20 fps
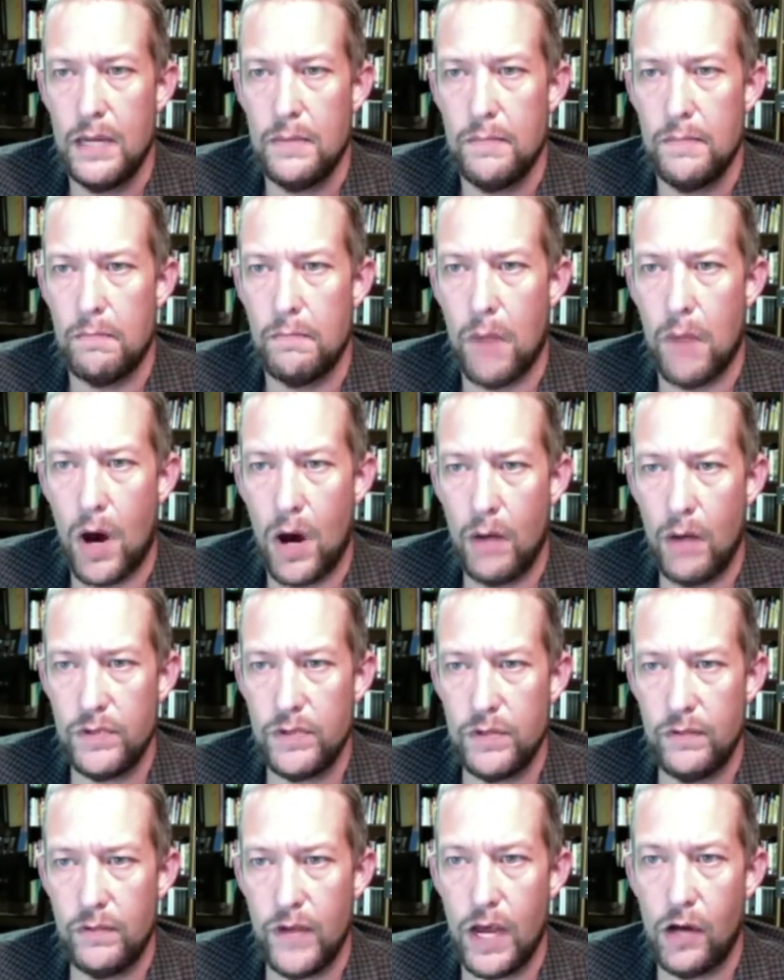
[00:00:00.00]
Moms
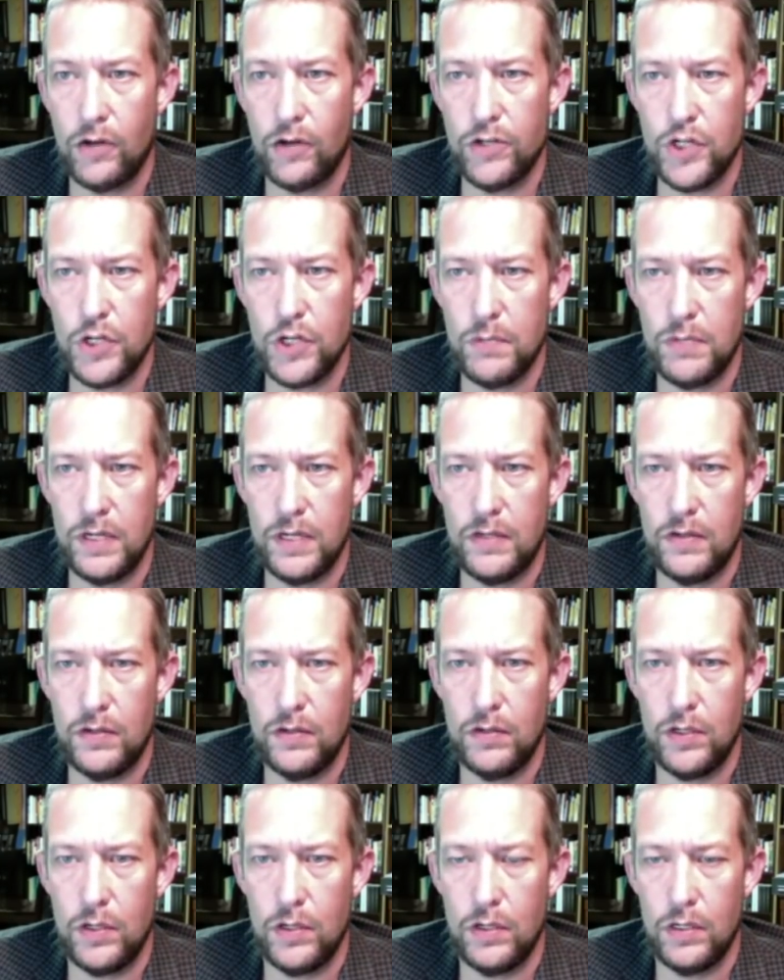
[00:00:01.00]
of
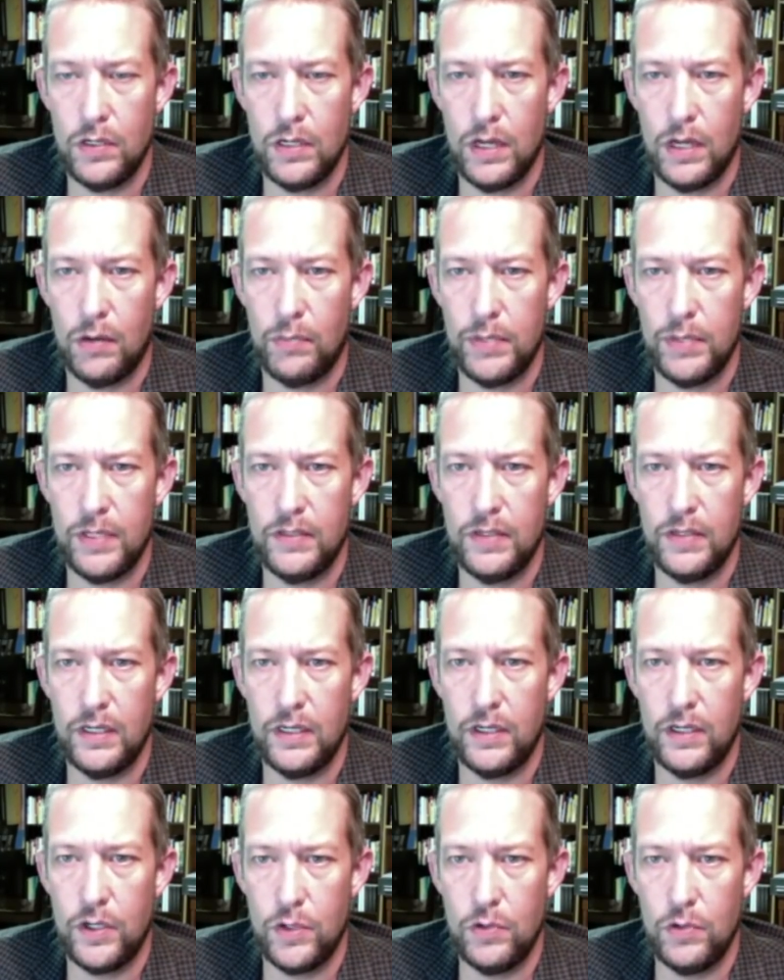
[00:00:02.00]

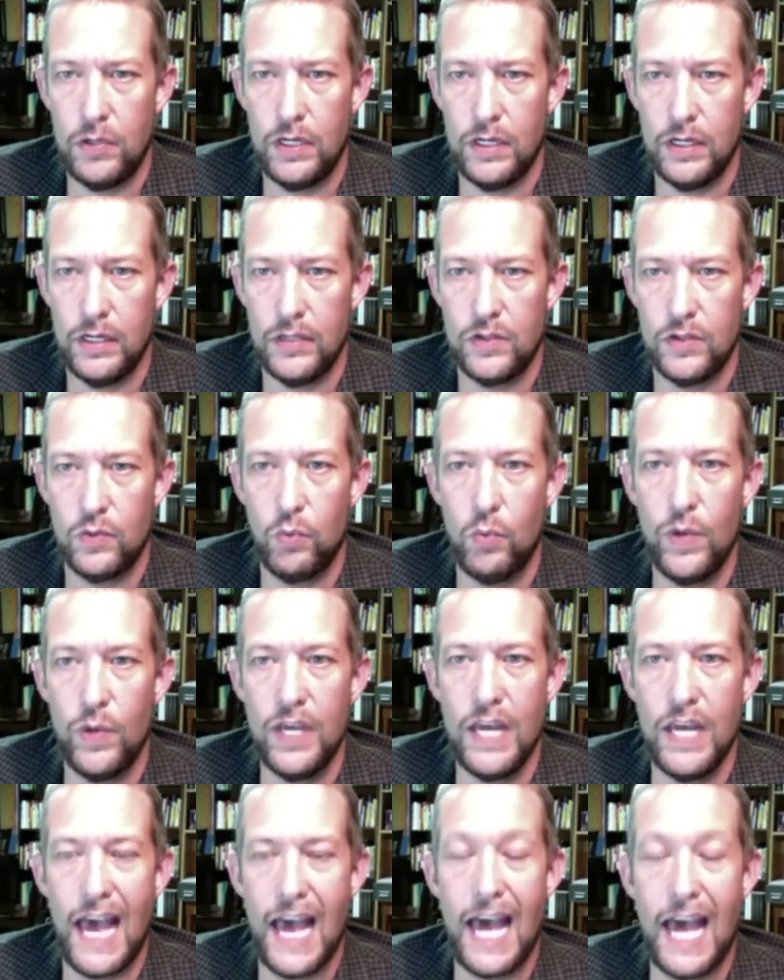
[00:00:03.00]
LGBTQ kids,
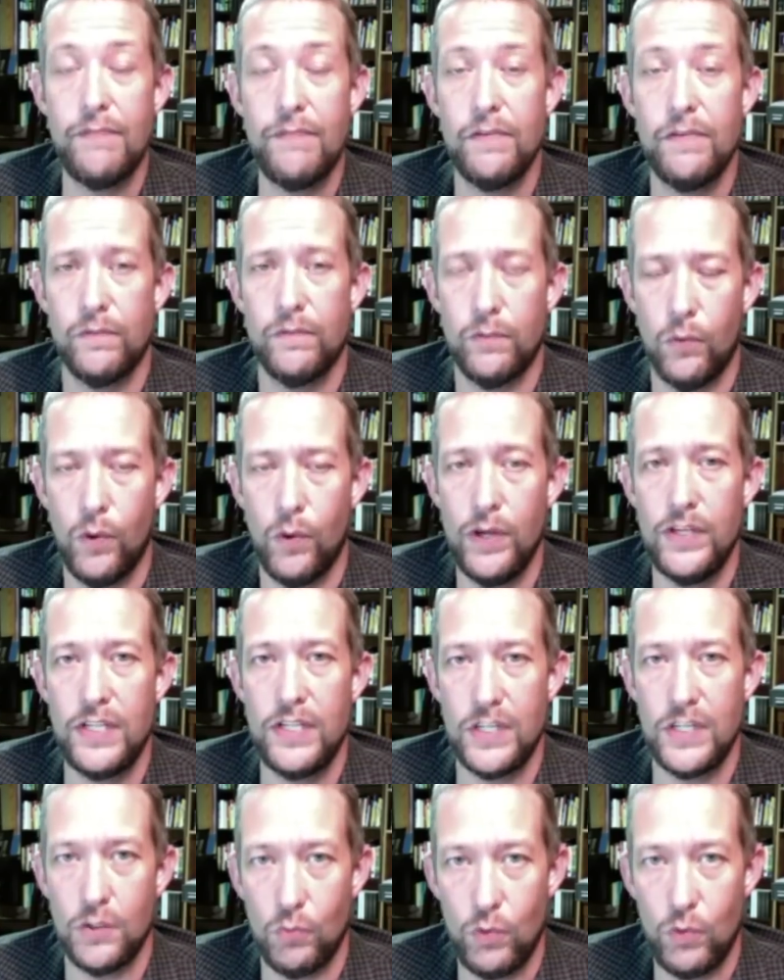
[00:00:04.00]
we have a
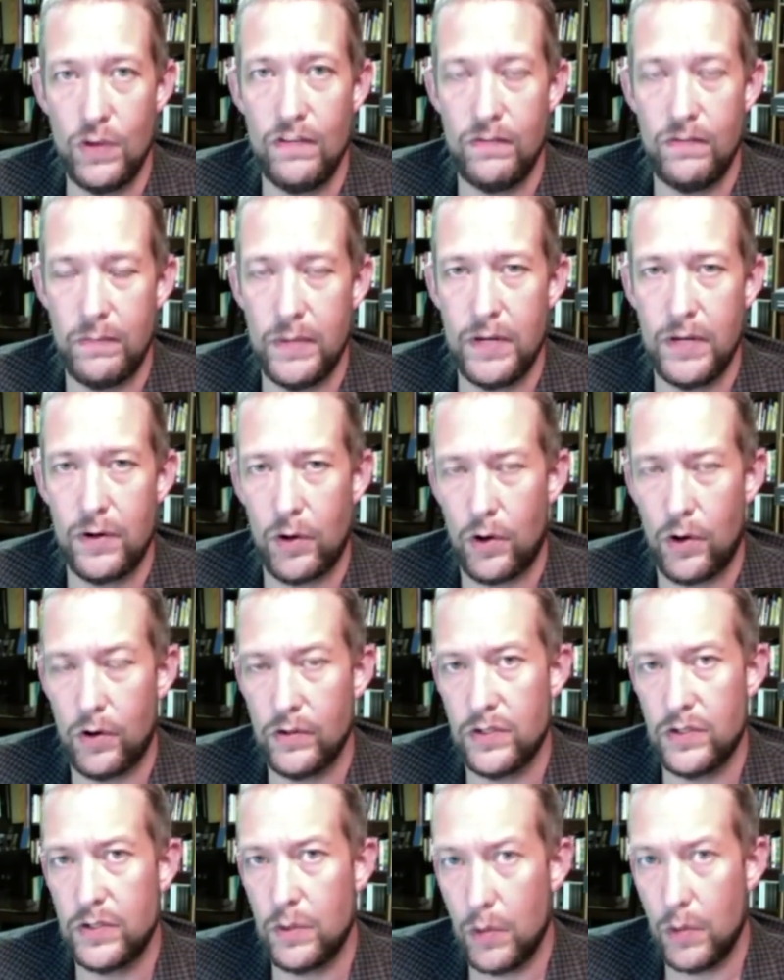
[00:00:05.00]
voice and we've been
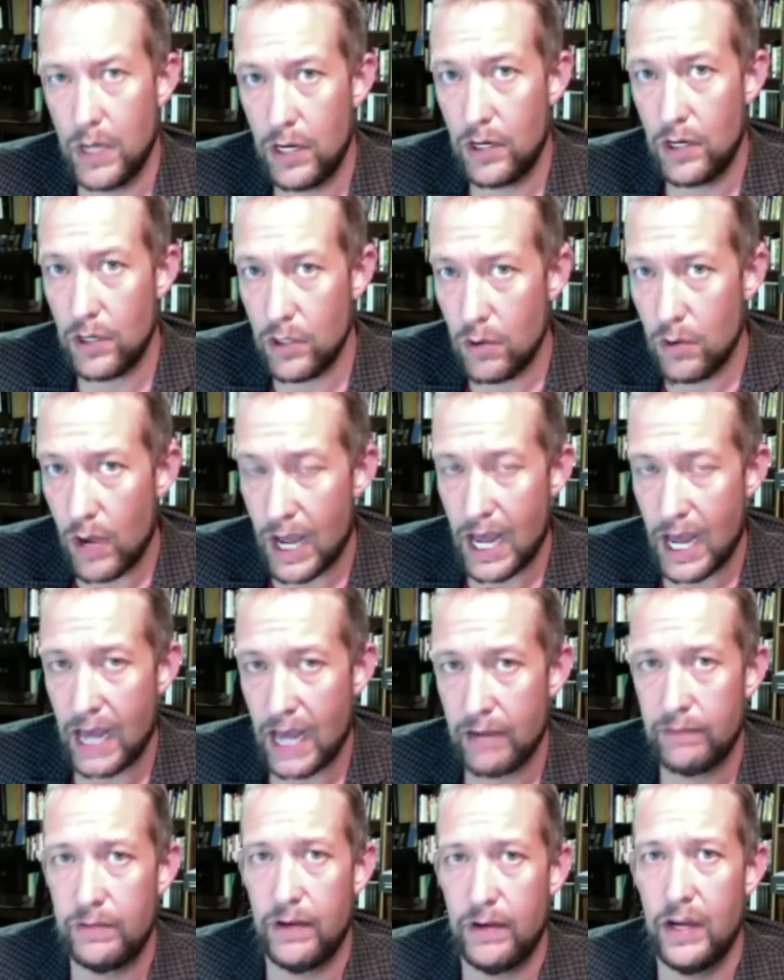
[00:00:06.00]
heard. So here you
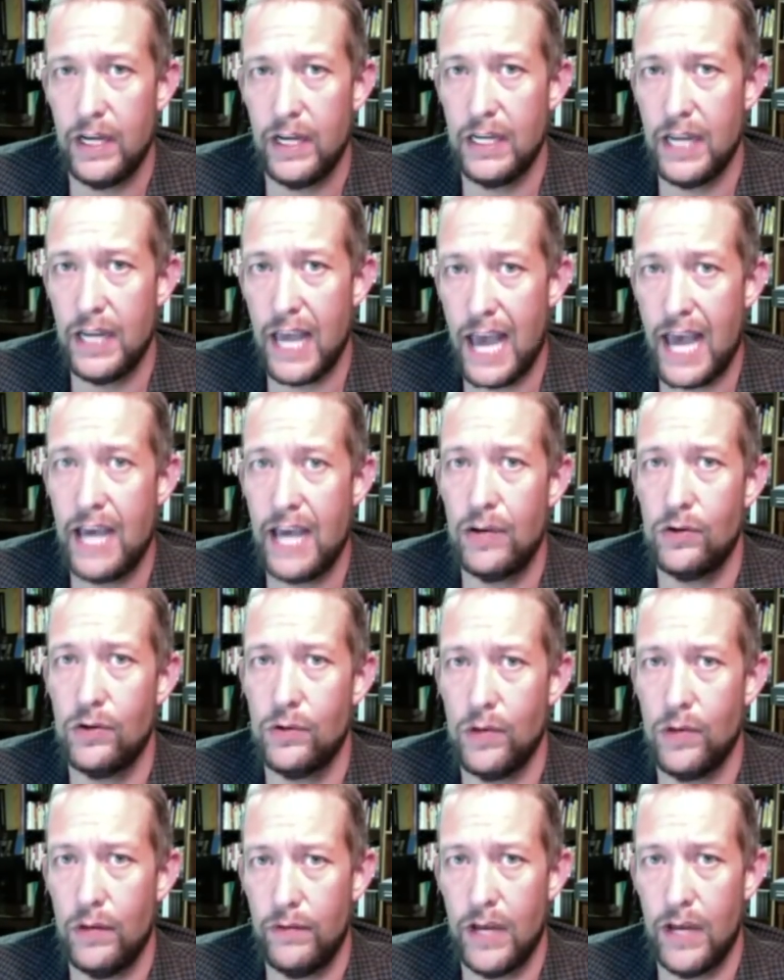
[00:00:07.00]
have a
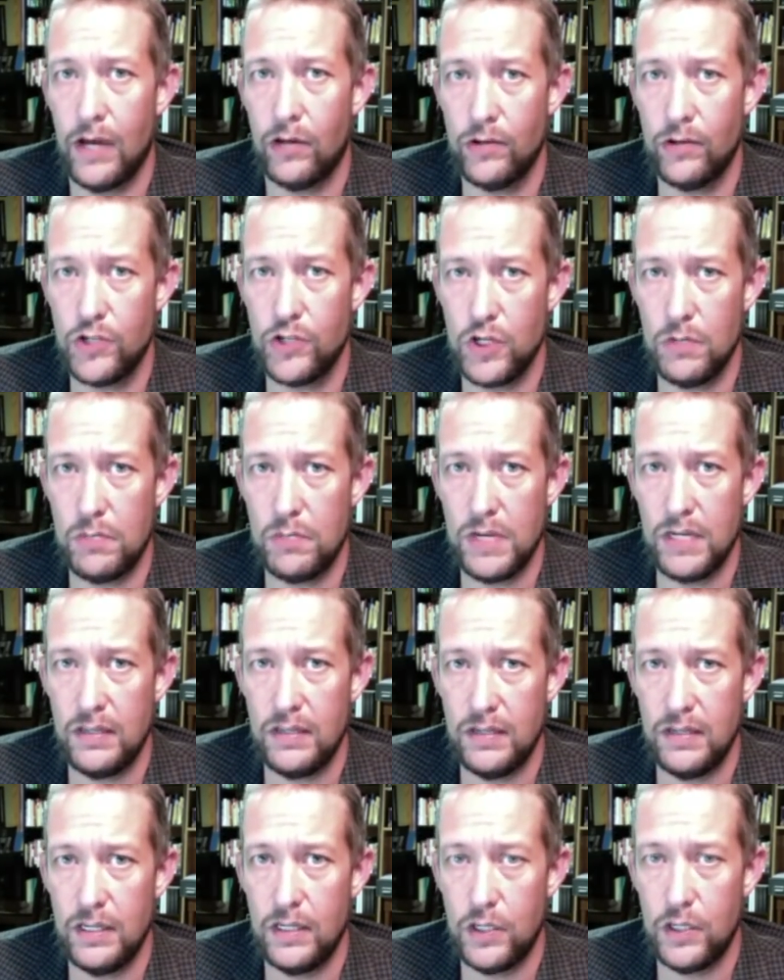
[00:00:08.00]
gaggle of
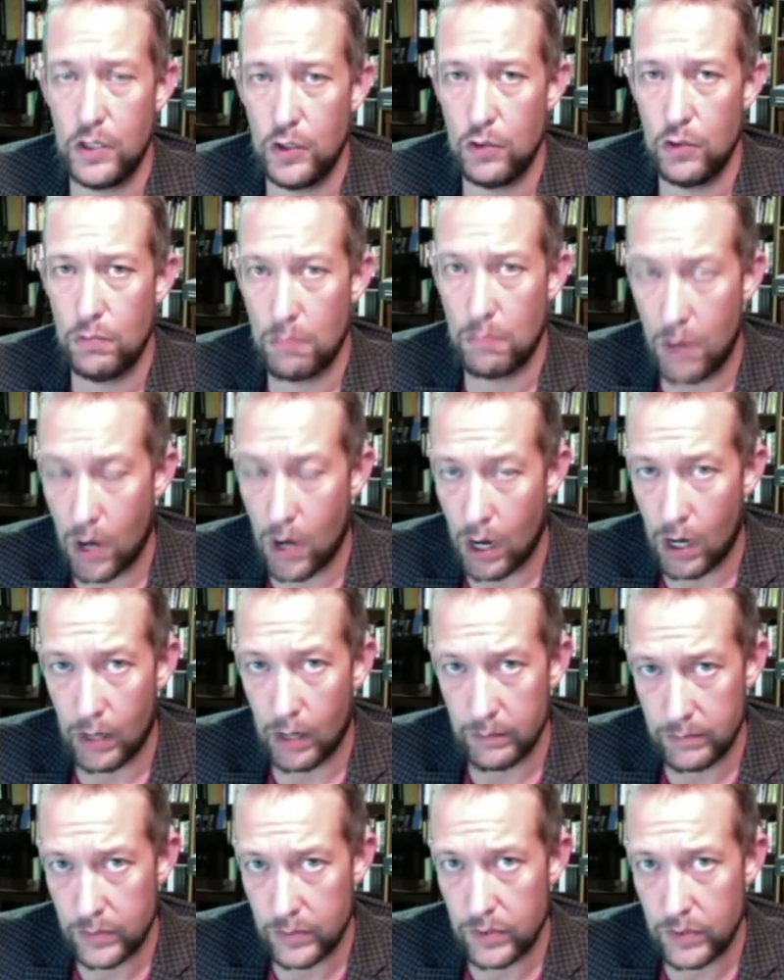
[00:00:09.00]
LGBTQ
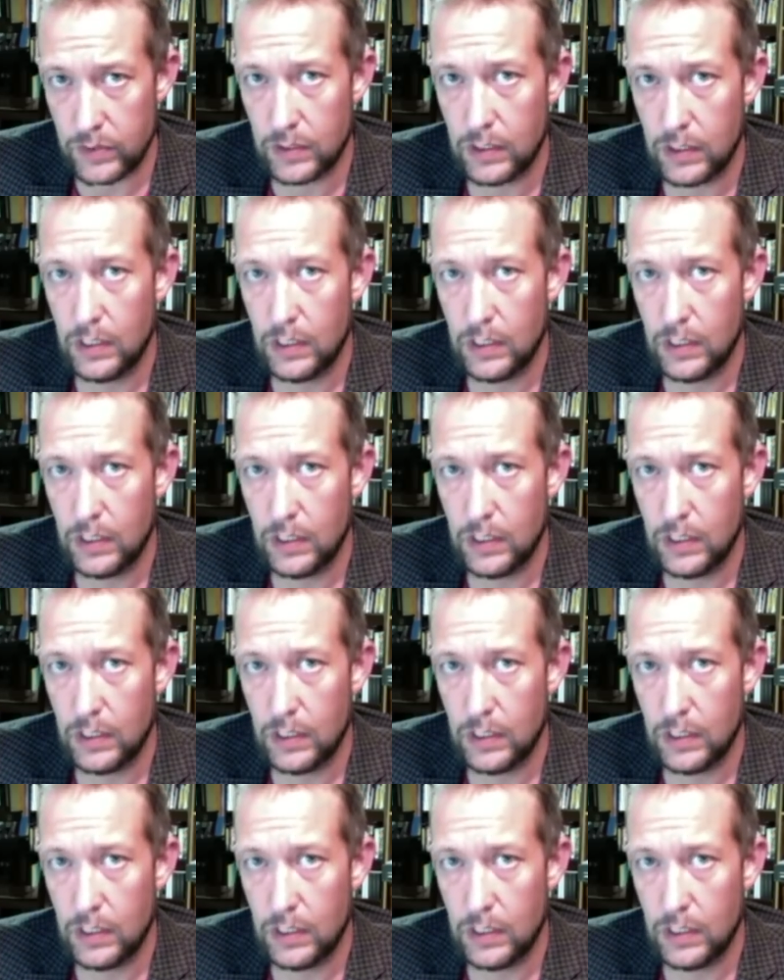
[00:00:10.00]
moms